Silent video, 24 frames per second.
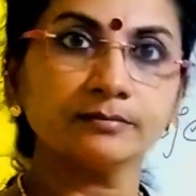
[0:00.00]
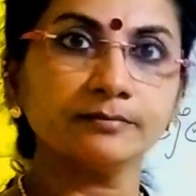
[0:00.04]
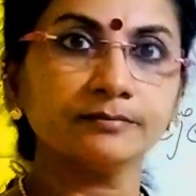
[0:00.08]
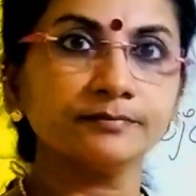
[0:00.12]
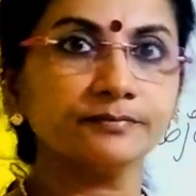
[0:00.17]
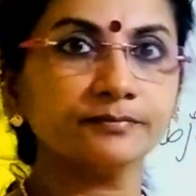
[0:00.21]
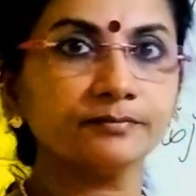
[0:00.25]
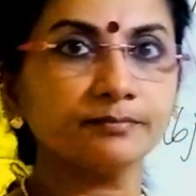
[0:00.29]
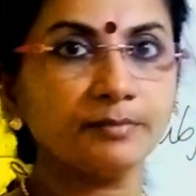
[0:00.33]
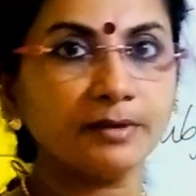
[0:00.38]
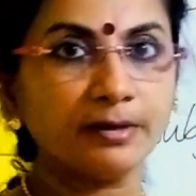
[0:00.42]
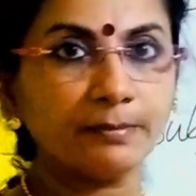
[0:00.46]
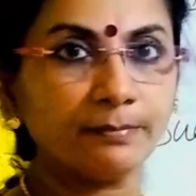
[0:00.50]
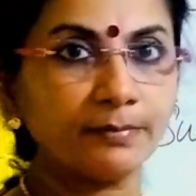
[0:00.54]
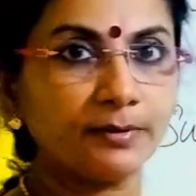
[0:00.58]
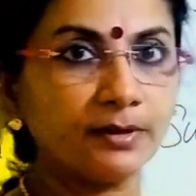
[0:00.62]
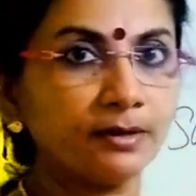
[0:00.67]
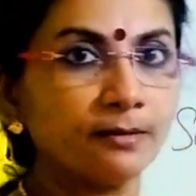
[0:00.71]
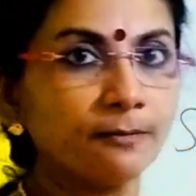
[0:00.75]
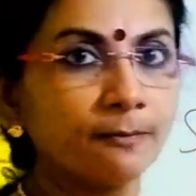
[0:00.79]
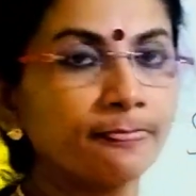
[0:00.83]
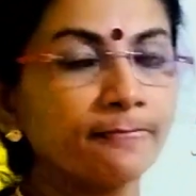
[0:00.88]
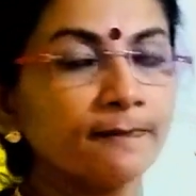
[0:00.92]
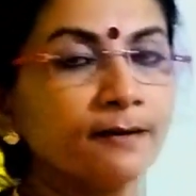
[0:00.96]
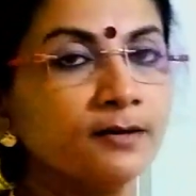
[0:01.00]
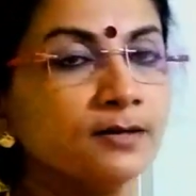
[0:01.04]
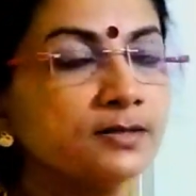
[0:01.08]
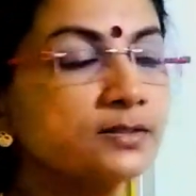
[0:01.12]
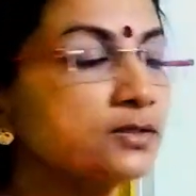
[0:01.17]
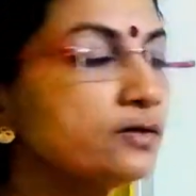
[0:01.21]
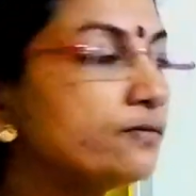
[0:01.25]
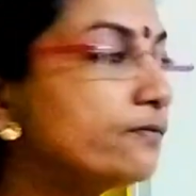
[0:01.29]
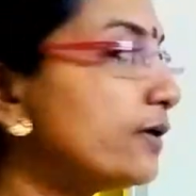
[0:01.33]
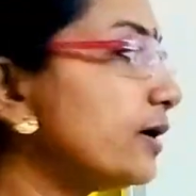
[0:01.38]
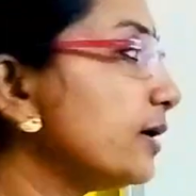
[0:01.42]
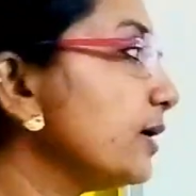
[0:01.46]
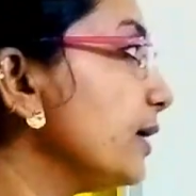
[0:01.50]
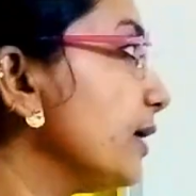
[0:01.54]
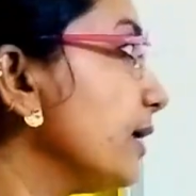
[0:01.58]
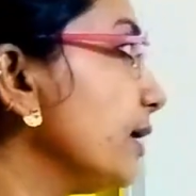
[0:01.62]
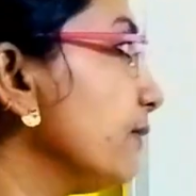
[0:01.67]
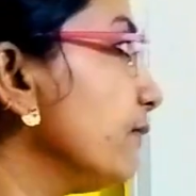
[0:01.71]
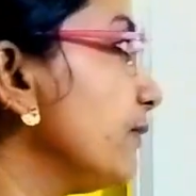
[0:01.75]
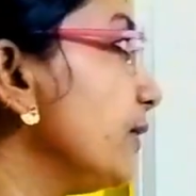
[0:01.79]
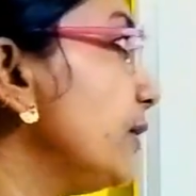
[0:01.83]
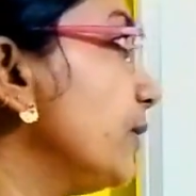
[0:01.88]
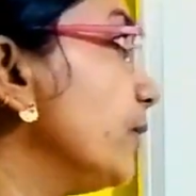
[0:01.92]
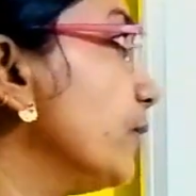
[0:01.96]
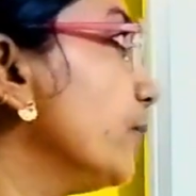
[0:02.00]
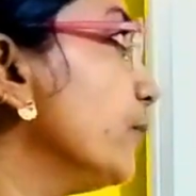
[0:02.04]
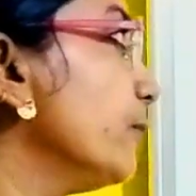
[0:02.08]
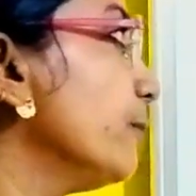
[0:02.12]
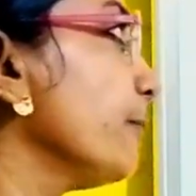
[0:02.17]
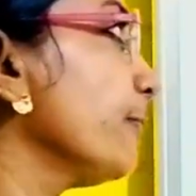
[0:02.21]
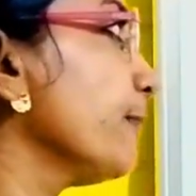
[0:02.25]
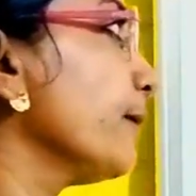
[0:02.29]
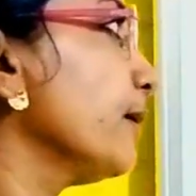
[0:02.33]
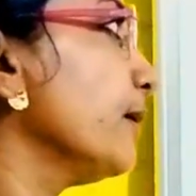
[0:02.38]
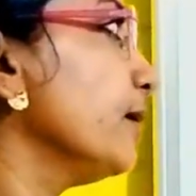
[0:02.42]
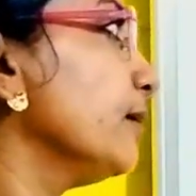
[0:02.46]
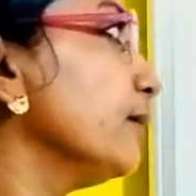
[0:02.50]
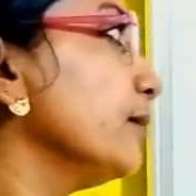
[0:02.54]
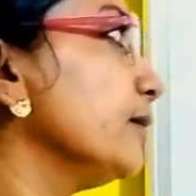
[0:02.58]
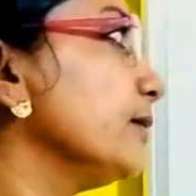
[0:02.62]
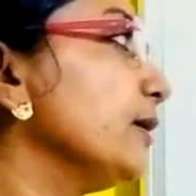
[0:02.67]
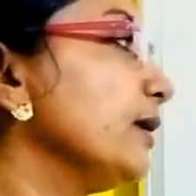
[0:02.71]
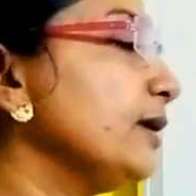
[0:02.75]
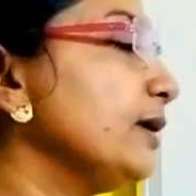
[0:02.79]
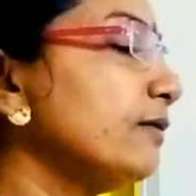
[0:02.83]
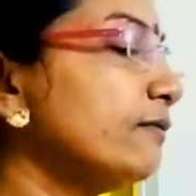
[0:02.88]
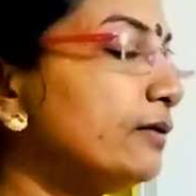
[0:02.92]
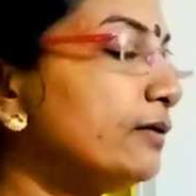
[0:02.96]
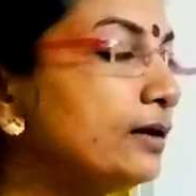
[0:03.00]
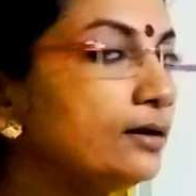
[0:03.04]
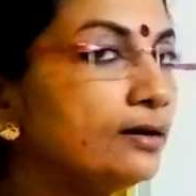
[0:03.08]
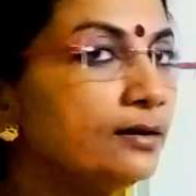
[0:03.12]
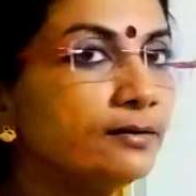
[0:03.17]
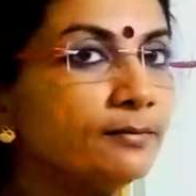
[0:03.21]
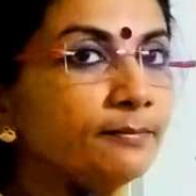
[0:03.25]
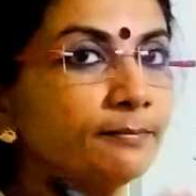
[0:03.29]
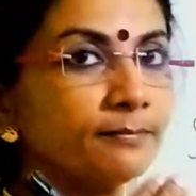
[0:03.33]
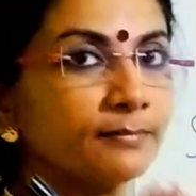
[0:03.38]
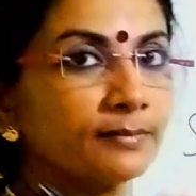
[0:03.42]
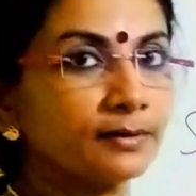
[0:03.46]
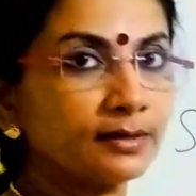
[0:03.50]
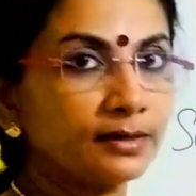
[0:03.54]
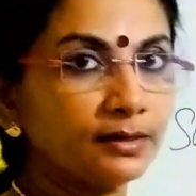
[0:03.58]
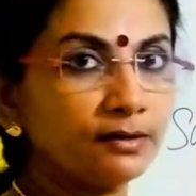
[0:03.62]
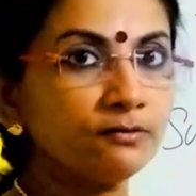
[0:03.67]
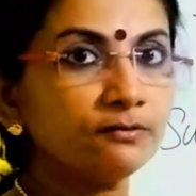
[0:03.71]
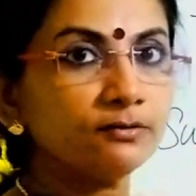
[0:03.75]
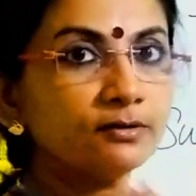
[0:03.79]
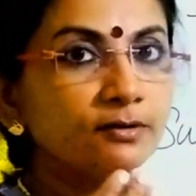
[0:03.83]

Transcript: people. So what did he will do? He will give the